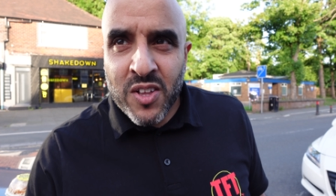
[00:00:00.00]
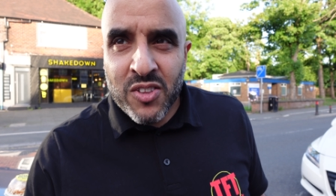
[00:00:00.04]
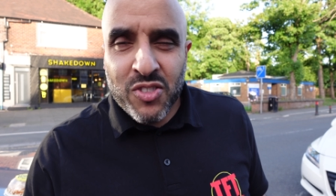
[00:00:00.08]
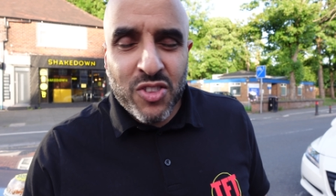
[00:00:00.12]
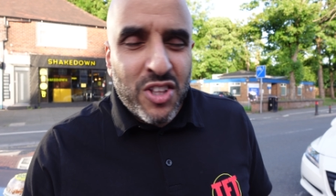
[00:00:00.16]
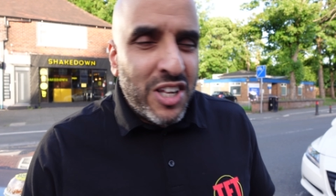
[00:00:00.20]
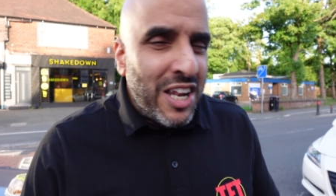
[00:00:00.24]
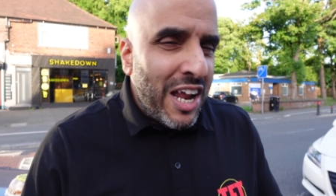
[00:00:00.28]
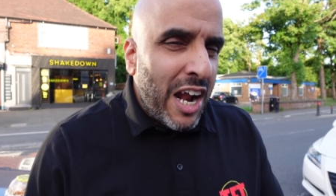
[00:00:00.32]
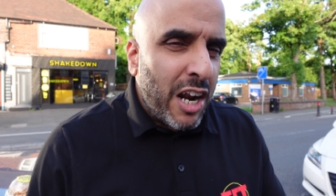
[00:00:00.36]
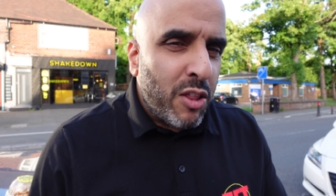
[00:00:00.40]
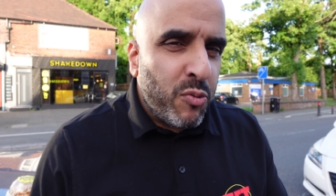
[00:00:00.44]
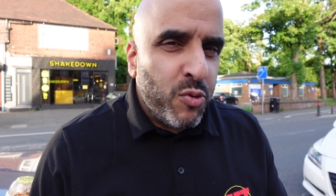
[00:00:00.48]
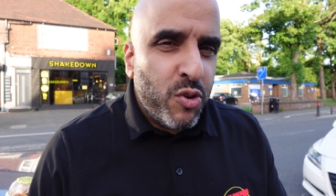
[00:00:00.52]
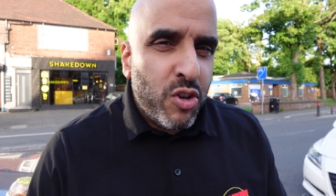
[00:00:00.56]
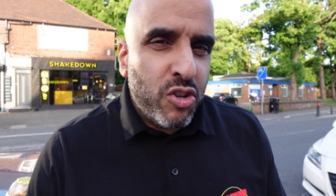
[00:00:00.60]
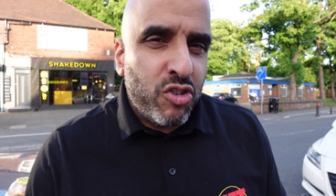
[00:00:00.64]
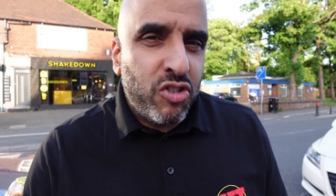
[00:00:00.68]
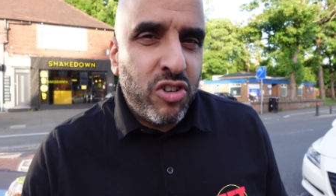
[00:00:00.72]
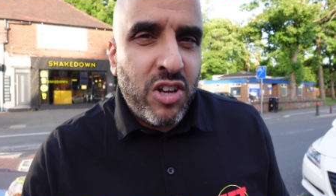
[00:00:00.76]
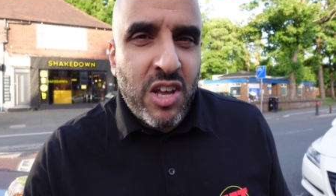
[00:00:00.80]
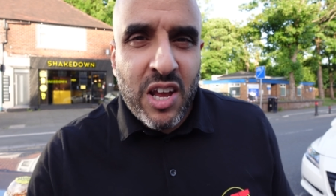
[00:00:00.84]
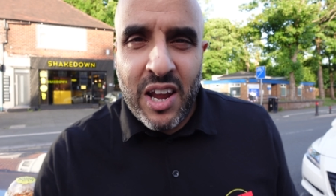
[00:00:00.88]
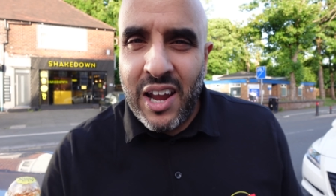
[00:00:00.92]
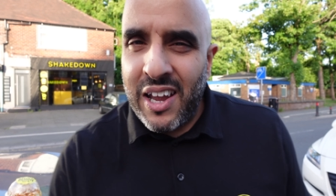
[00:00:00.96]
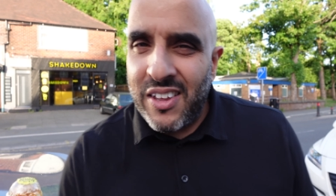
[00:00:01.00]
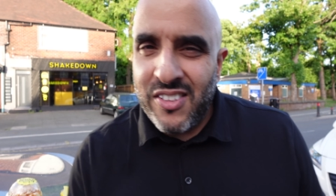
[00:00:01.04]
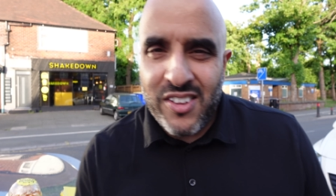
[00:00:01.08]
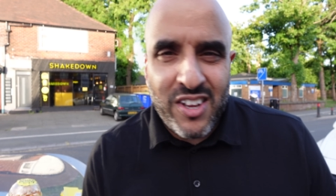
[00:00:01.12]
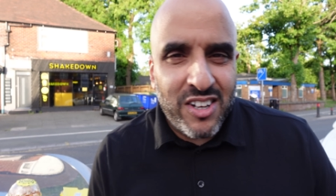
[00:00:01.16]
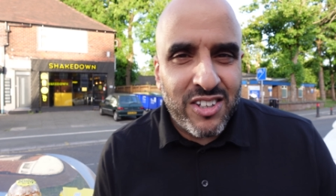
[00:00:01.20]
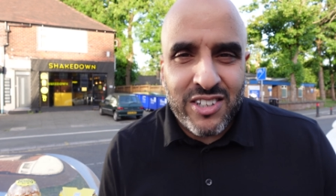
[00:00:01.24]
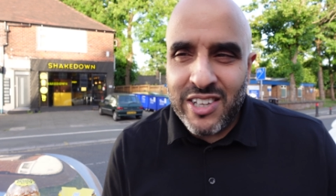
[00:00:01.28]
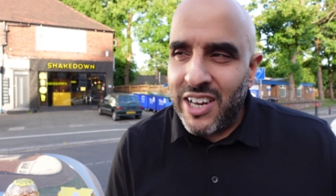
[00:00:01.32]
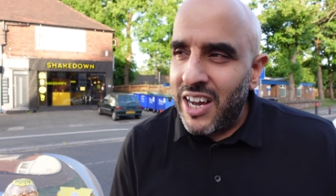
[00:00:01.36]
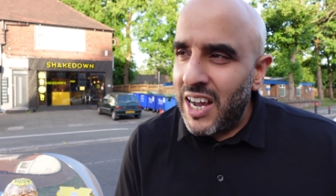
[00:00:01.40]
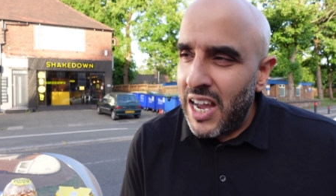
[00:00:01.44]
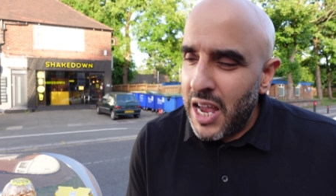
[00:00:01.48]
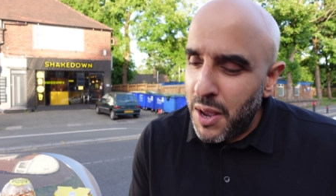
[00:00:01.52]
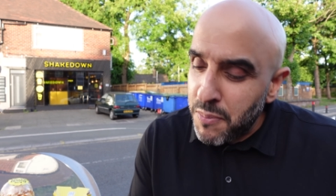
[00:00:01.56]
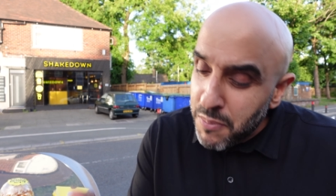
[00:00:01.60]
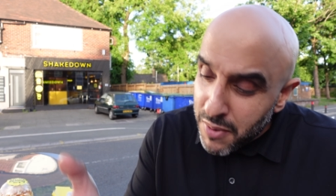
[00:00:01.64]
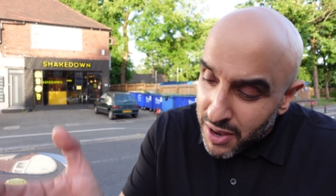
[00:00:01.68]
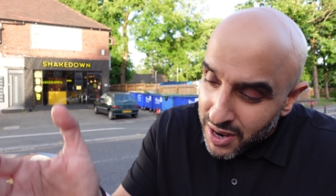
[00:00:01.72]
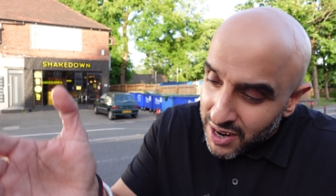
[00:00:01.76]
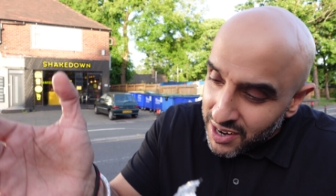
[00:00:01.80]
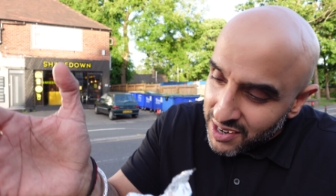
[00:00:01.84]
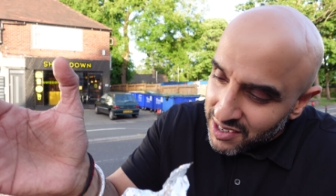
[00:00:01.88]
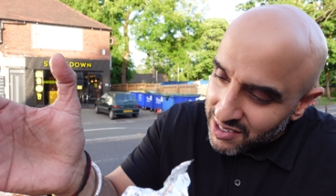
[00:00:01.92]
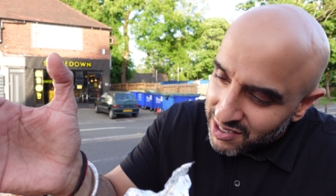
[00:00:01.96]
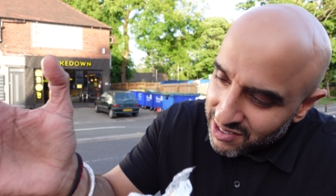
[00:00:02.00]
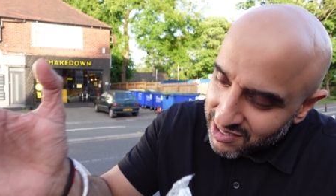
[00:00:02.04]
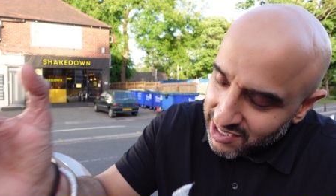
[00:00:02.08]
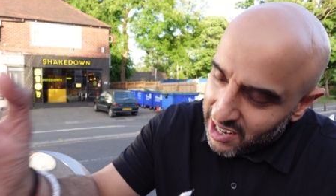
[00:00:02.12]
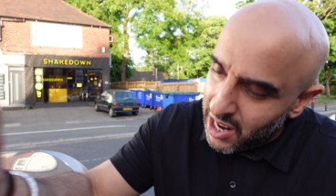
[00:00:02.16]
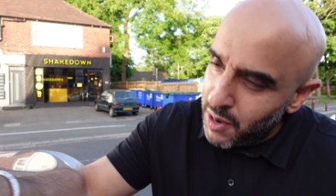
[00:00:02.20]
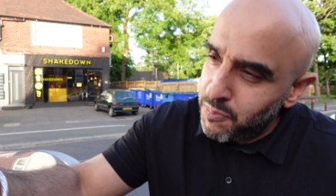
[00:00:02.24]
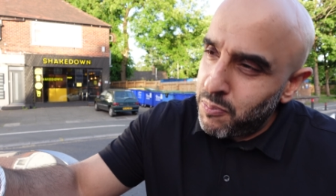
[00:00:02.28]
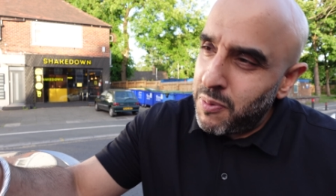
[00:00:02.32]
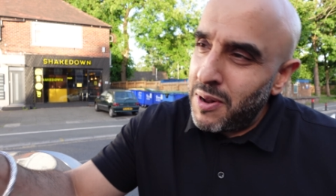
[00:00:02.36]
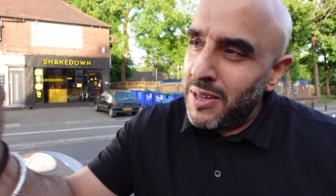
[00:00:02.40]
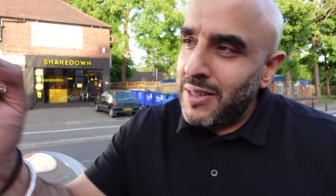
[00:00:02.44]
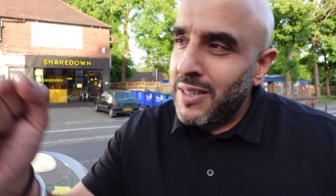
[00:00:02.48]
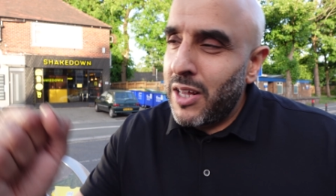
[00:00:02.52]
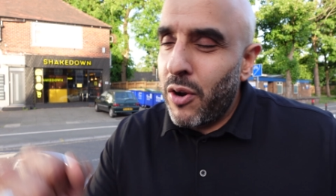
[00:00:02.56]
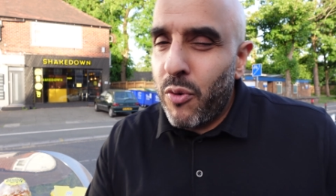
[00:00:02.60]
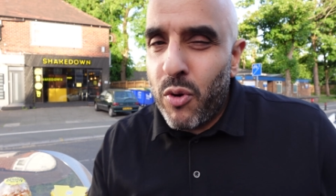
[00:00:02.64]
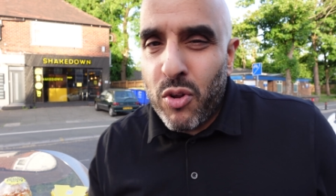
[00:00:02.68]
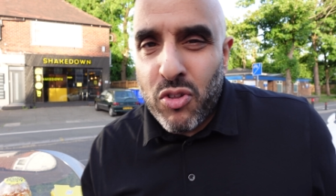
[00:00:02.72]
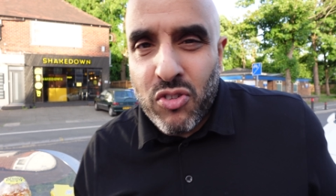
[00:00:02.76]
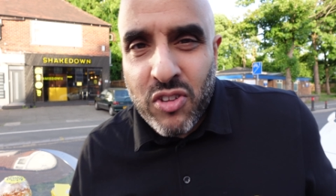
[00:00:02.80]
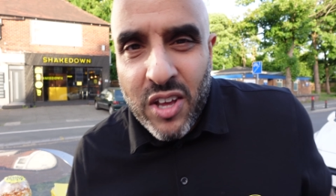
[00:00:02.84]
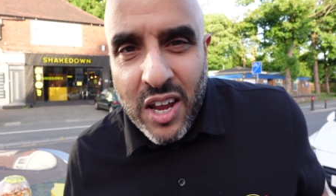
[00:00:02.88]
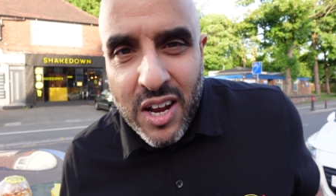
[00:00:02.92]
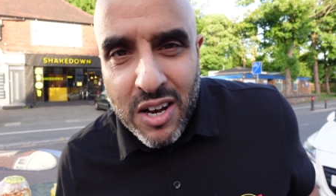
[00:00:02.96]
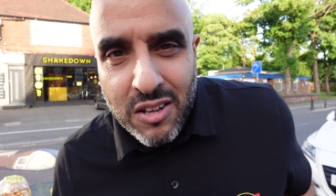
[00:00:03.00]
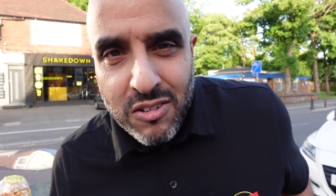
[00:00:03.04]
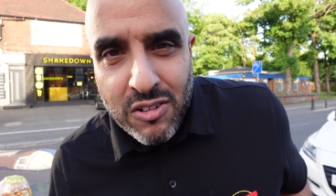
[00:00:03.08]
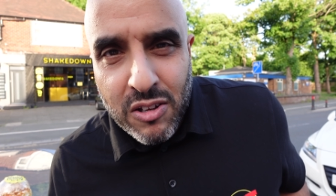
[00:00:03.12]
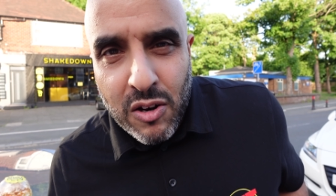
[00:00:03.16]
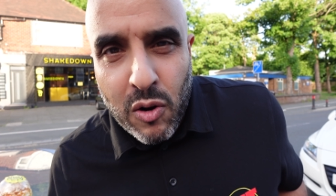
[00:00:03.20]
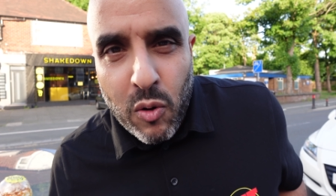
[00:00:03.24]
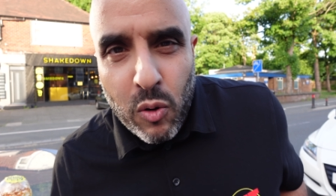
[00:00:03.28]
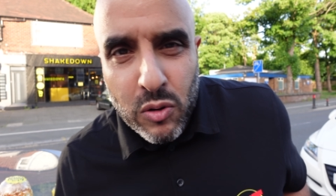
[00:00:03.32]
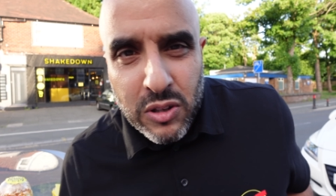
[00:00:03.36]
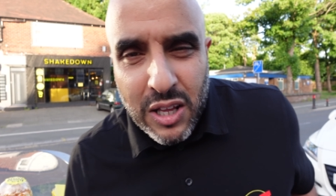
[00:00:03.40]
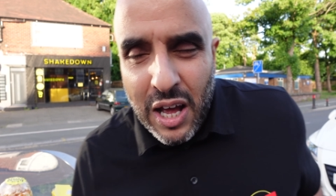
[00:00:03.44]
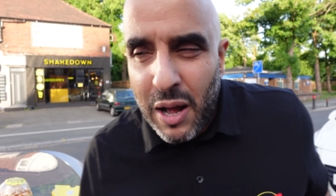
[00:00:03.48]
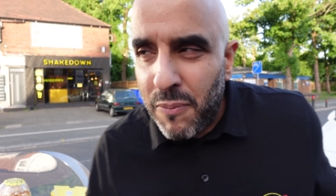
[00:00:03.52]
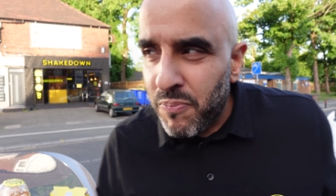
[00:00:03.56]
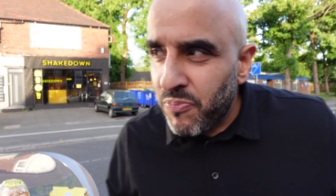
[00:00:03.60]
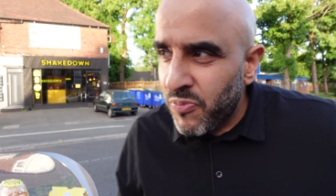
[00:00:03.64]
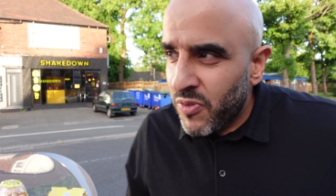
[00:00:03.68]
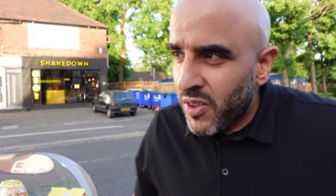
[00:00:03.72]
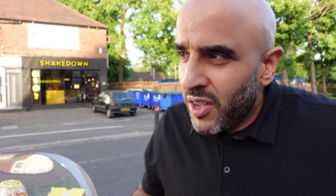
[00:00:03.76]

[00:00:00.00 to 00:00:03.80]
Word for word: The lads were just taking their time, stapling their receipts and all that.